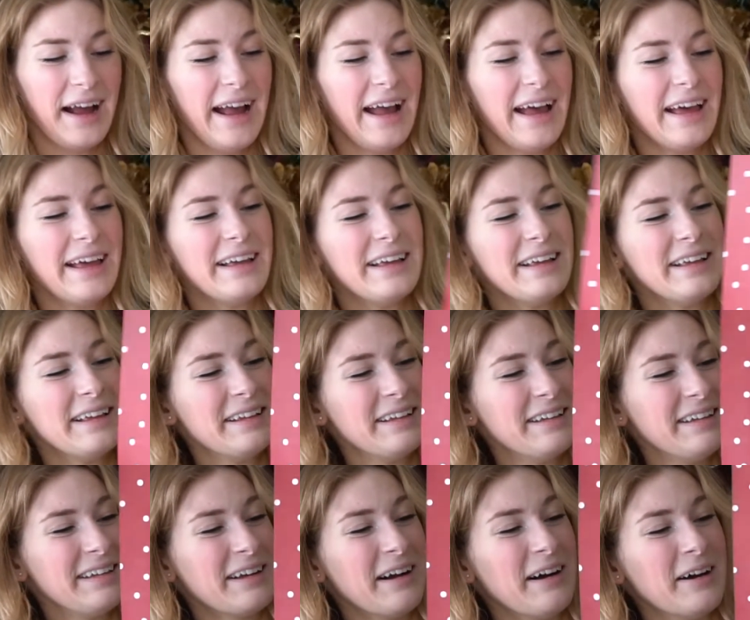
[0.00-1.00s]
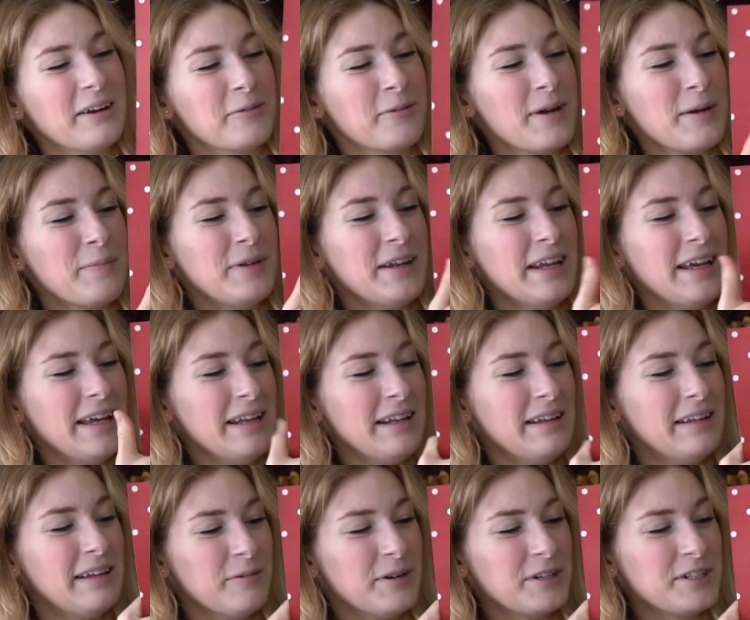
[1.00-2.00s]
and it got
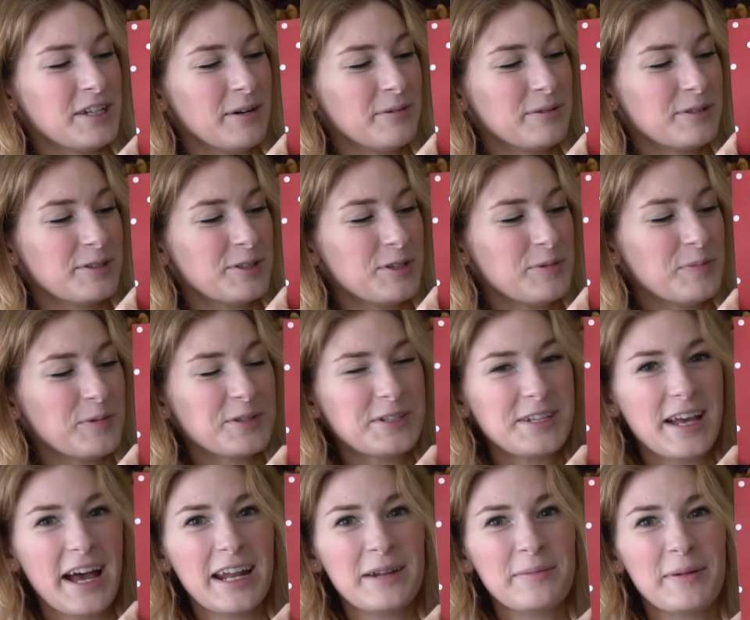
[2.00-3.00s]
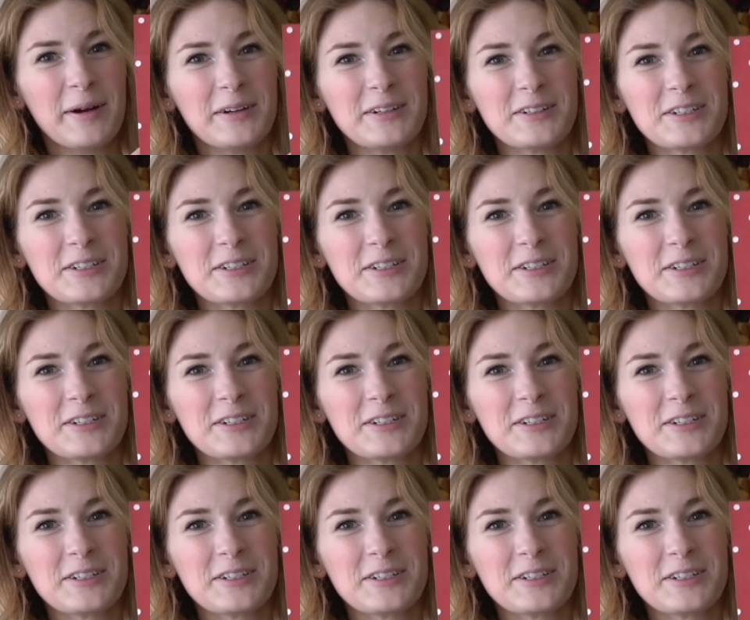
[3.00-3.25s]
ripped, which I was super sad about.